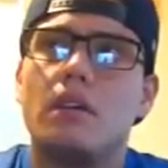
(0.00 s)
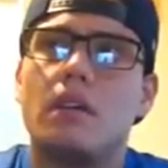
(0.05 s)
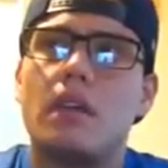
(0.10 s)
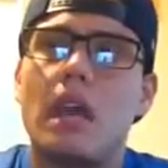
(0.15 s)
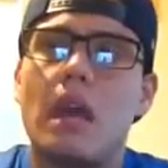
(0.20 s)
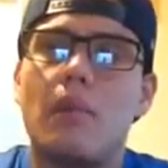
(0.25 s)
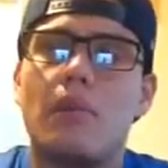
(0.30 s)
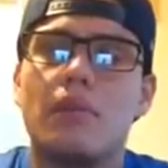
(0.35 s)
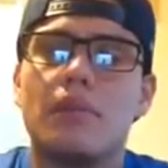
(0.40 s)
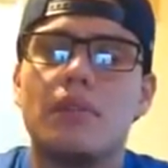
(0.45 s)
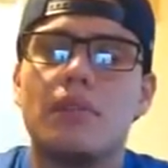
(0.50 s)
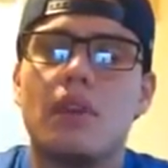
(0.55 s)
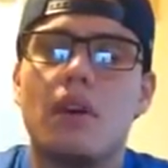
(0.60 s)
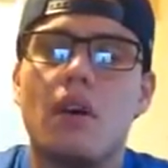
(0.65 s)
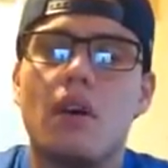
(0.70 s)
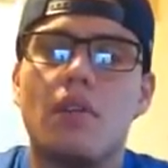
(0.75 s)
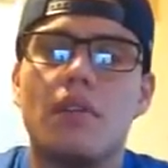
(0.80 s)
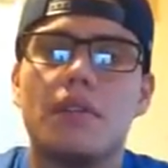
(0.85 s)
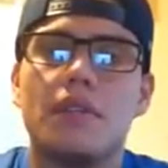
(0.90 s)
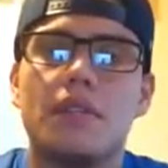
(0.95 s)
cameras
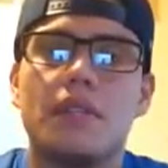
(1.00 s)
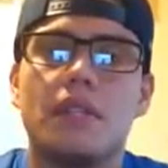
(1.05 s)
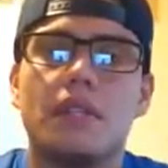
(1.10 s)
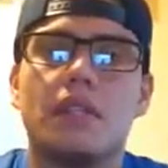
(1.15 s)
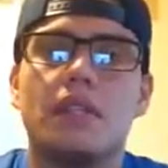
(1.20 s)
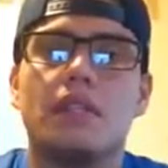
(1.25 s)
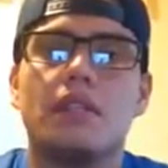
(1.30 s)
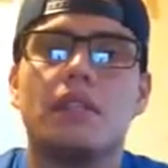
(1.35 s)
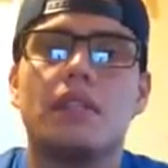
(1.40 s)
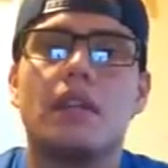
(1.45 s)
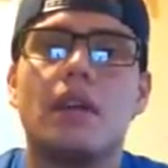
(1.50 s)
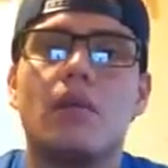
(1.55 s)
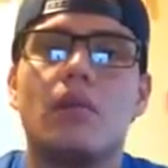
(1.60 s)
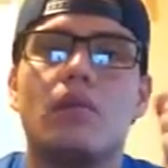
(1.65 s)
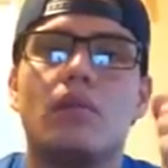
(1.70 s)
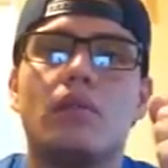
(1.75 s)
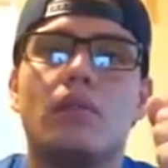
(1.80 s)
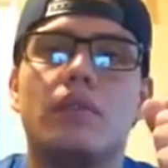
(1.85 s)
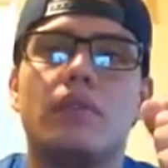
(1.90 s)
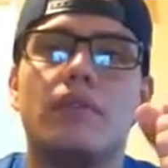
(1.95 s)
on the ceiling that
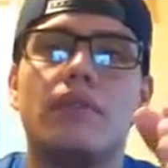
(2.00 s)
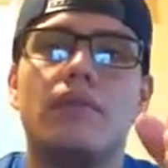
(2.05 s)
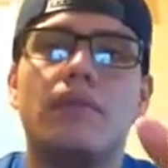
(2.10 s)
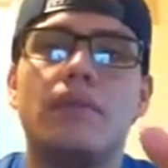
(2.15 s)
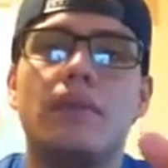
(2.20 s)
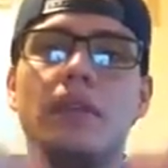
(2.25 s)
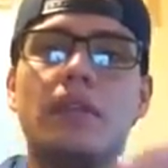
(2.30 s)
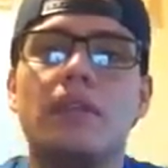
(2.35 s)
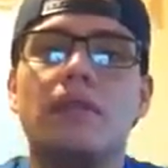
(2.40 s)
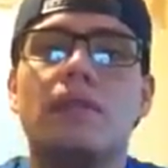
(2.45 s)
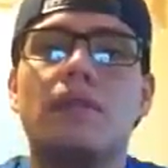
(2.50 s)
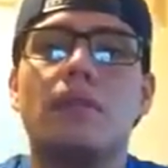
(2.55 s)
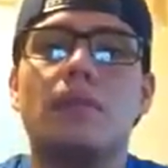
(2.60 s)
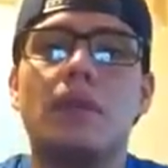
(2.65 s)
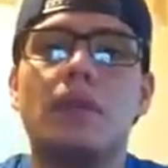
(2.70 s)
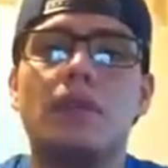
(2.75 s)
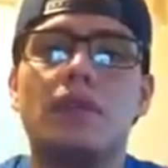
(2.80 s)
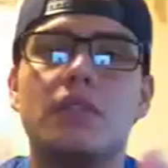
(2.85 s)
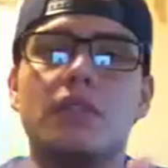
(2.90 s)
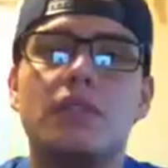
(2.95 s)
would feed
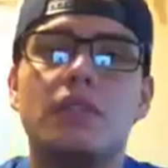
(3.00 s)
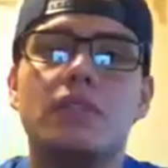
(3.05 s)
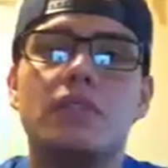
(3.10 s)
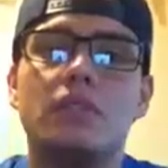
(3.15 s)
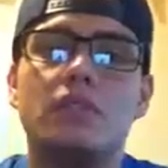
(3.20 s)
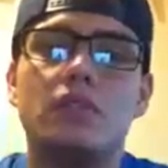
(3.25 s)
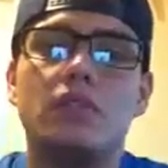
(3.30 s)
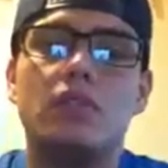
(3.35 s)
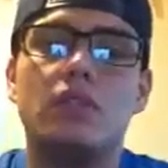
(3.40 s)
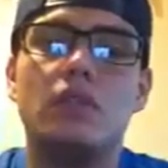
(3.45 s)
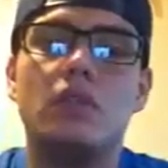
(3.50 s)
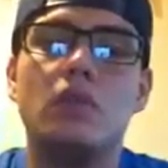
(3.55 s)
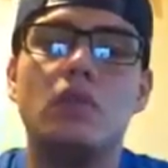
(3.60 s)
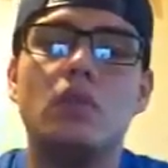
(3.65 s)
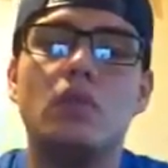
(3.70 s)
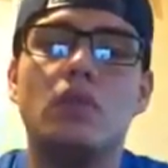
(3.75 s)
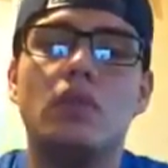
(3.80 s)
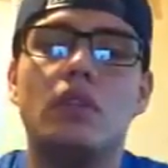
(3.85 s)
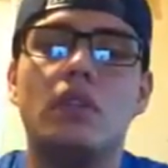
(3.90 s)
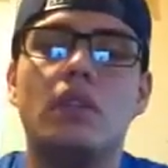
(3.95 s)
information
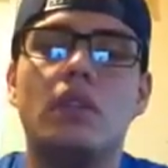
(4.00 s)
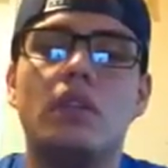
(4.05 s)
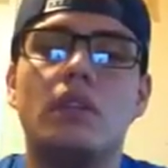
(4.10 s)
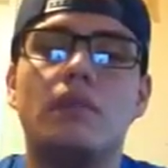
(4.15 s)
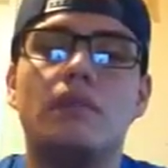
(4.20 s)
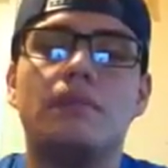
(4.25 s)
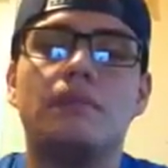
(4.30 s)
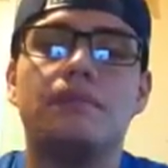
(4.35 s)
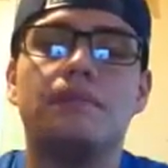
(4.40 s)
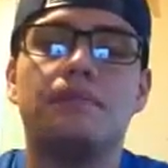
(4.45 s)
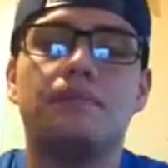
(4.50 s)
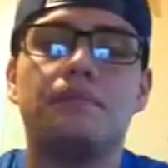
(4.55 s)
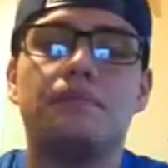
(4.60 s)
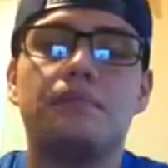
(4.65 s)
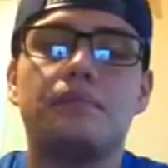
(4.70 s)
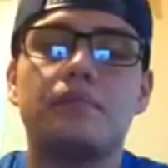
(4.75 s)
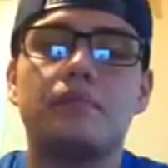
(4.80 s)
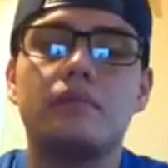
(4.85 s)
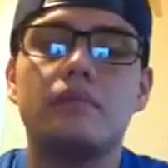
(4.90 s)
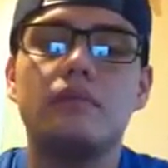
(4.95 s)
to the
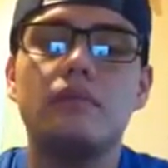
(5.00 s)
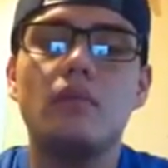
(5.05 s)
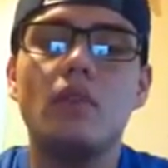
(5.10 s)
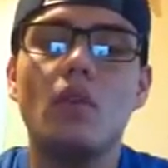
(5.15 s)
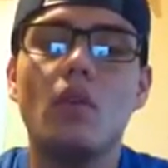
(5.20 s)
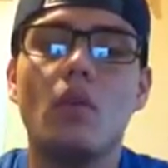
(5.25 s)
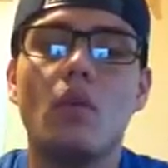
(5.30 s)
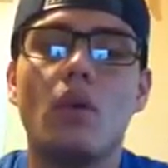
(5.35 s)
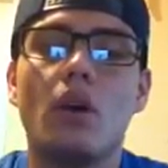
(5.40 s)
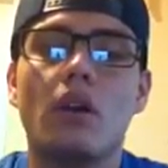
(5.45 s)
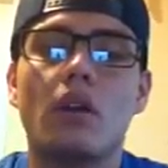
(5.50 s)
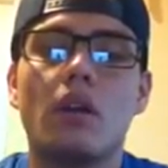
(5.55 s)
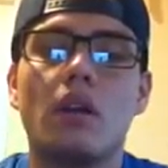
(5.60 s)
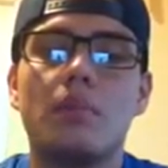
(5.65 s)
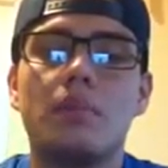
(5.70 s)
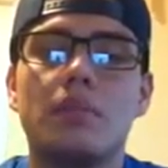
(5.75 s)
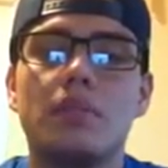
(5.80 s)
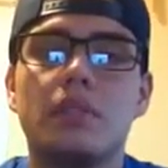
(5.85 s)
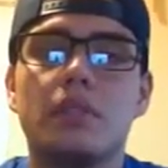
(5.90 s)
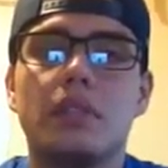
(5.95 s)

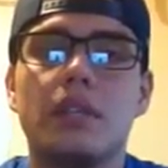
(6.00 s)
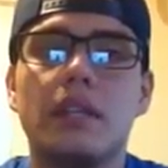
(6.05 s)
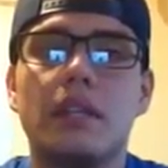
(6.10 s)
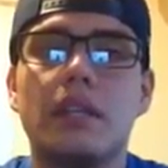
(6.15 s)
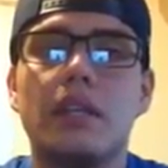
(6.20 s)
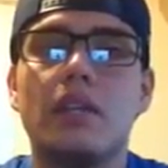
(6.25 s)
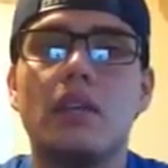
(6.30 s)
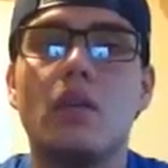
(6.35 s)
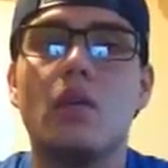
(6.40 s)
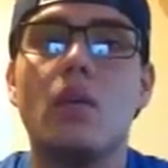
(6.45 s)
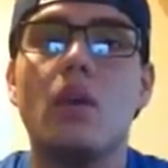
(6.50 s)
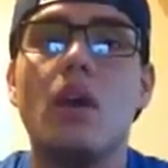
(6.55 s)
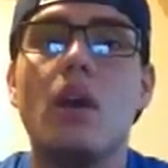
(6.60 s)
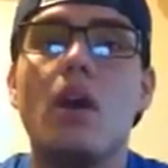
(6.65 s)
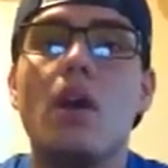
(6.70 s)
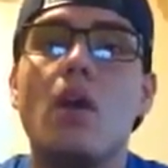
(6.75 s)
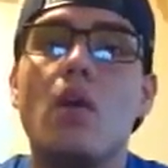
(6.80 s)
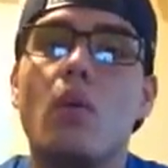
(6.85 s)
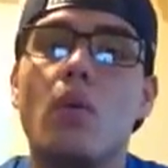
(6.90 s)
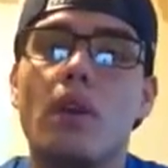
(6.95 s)
quadcopter, letting it know
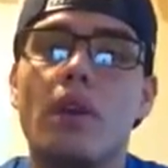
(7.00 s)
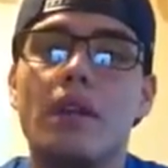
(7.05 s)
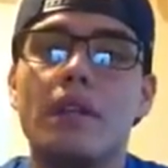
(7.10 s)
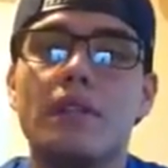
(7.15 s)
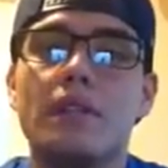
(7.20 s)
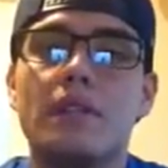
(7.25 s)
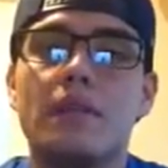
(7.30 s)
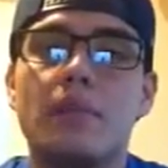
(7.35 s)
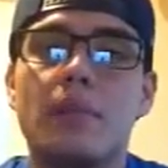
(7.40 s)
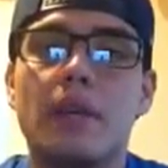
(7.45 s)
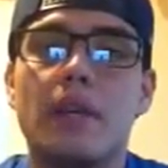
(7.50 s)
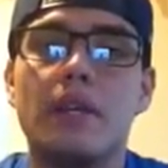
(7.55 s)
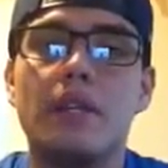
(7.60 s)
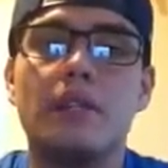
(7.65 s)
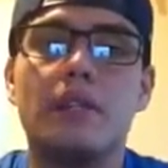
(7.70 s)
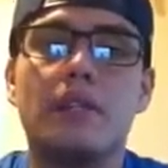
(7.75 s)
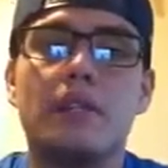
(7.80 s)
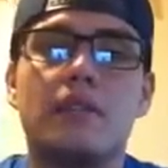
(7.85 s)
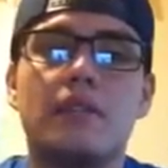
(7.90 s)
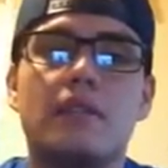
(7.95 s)
where it is in
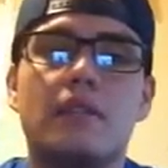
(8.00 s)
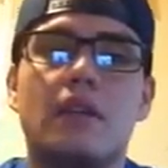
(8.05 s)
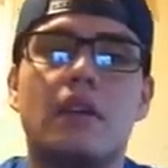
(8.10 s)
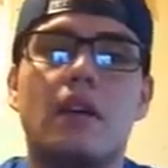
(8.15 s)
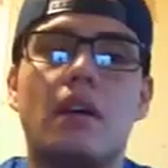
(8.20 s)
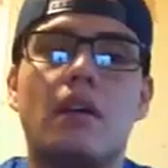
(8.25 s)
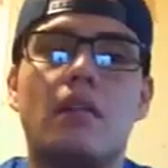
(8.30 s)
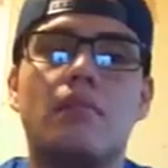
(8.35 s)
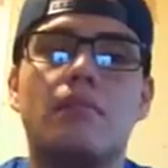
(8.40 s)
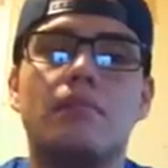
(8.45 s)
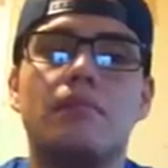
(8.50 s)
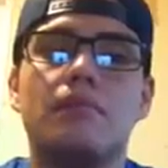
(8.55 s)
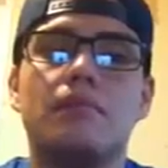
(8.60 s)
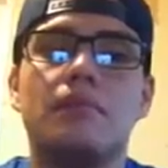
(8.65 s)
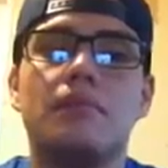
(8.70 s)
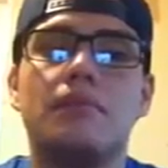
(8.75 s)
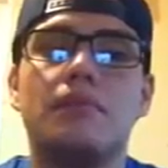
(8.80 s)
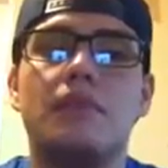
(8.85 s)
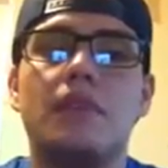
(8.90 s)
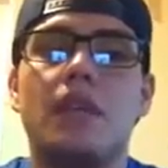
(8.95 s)
space,
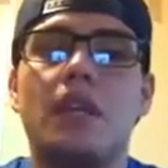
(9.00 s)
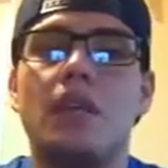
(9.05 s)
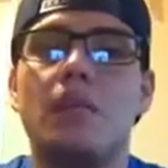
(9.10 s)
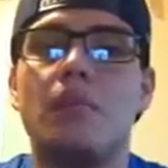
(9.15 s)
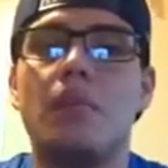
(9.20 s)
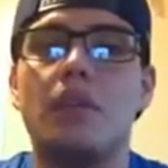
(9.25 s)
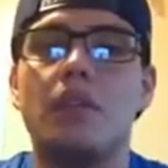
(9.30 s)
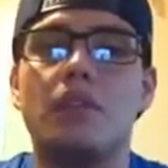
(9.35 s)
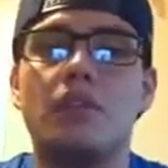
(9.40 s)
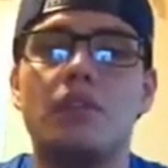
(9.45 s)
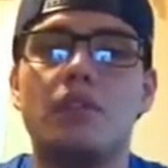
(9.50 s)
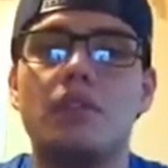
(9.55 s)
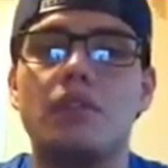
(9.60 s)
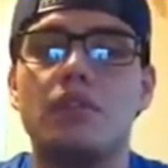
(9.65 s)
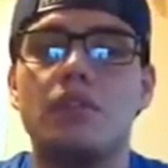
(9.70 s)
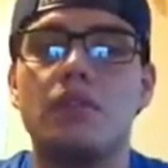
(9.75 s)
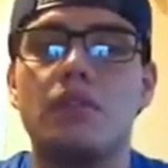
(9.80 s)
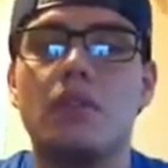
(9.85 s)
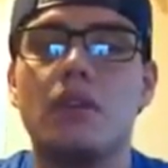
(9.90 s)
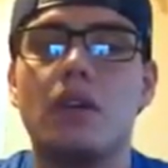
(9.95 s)
taking
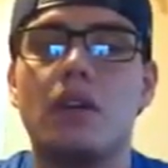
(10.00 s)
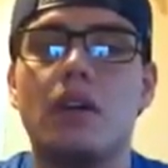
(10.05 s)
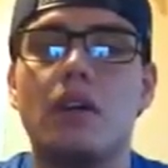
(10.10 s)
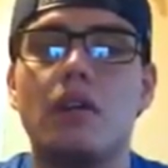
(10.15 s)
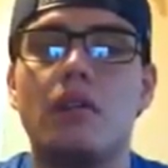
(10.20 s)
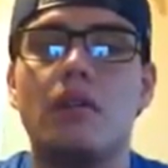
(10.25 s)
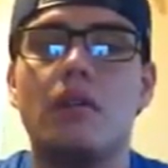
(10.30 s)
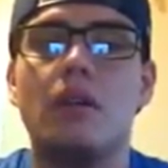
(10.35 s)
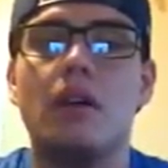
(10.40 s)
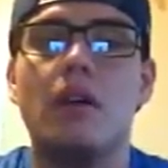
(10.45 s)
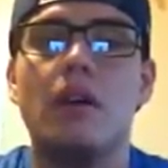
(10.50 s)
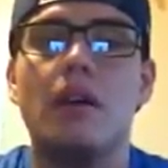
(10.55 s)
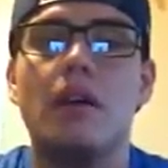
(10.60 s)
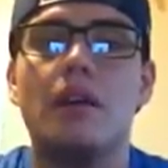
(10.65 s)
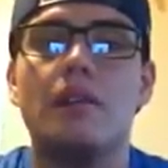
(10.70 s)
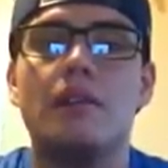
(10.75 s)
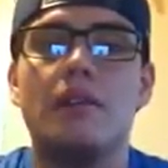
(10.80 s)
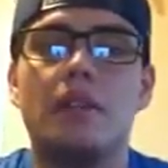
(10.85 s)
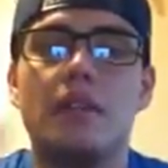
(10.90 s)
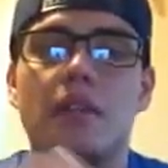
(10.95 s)
pictures,
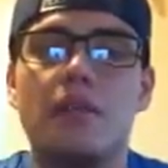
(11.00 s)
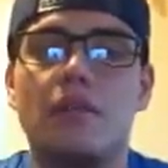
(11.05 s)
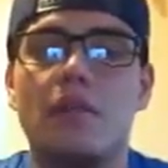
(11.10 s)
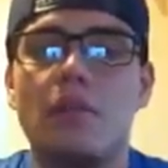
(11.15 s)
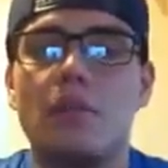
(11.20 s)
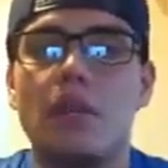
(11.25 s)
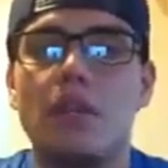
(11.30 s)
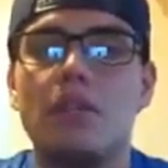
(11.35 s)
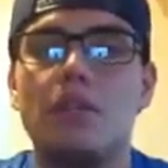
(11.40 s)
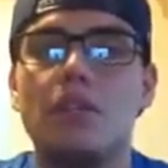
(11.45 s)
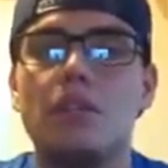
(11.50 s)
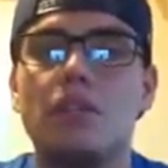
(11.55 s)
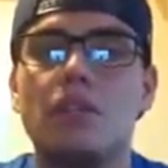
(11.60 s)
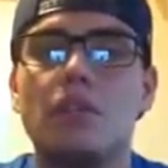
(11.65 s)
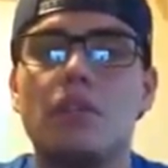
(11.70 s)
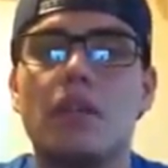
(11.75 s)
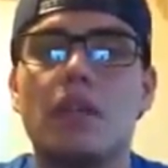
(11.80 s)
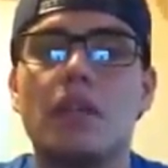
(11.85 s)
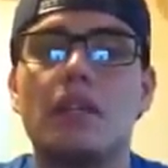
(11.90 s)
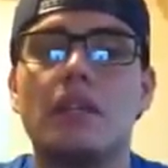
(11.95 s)
sending information
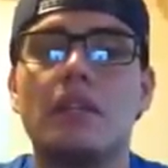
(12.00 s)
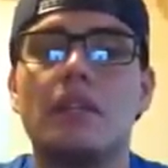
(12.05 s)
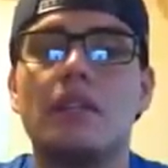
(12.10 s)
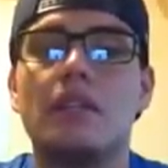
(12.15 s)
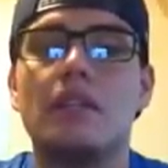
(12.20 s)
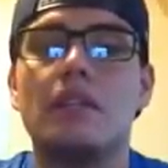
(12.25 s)
so that